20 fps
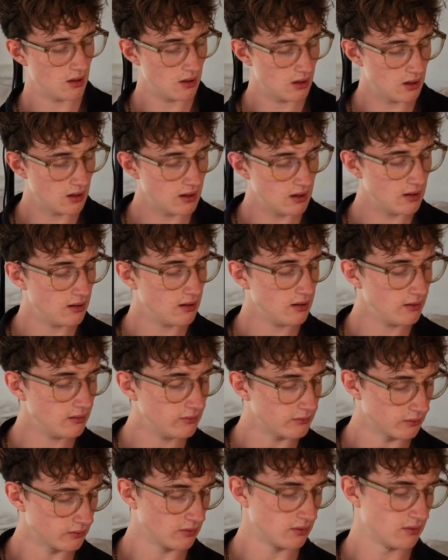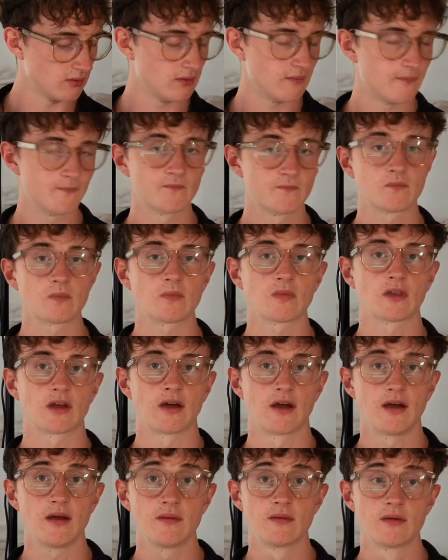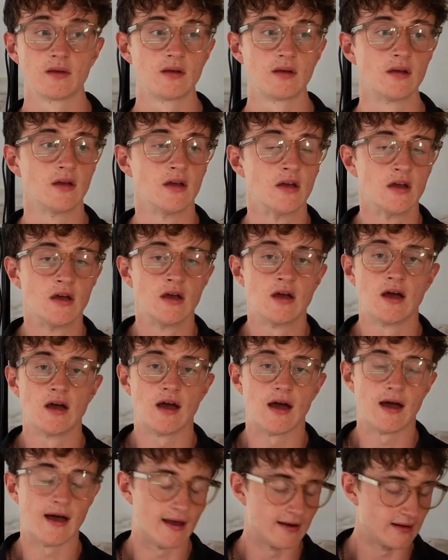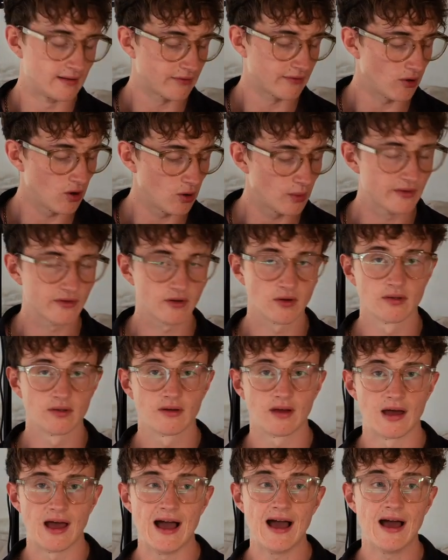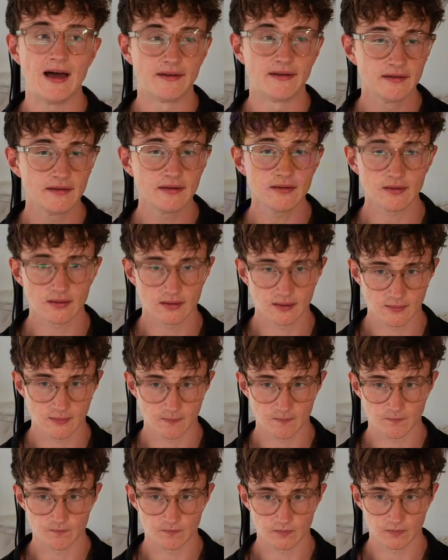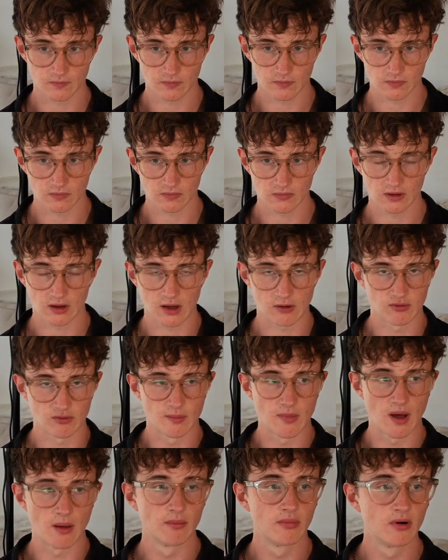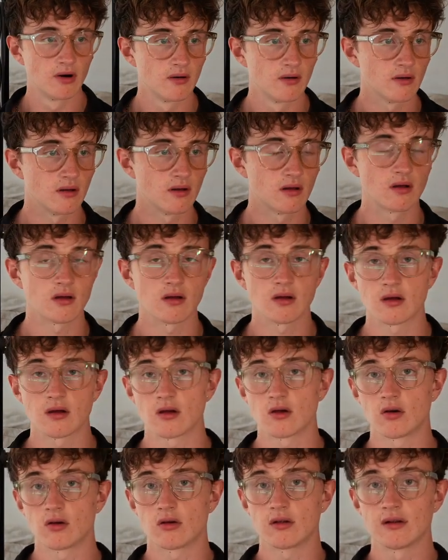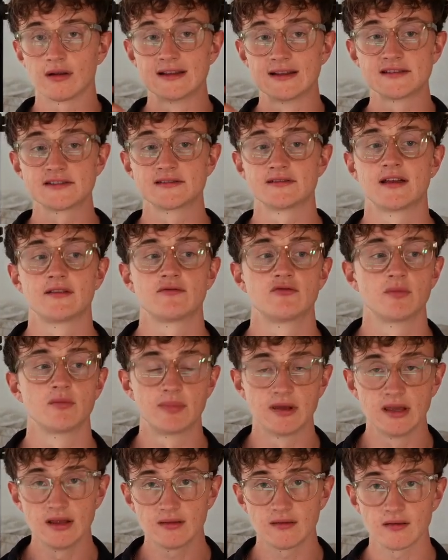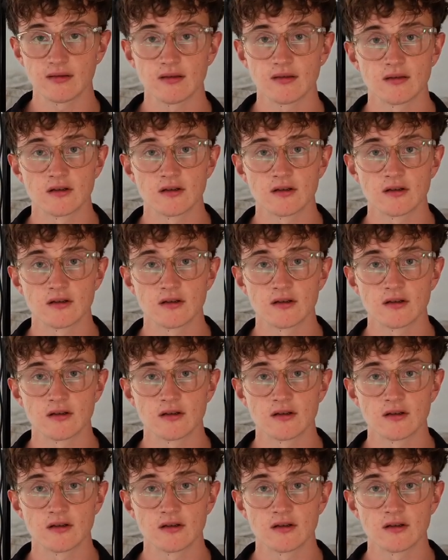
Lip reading: and 1. Okay? And it's always on the and remember, listen and repeat.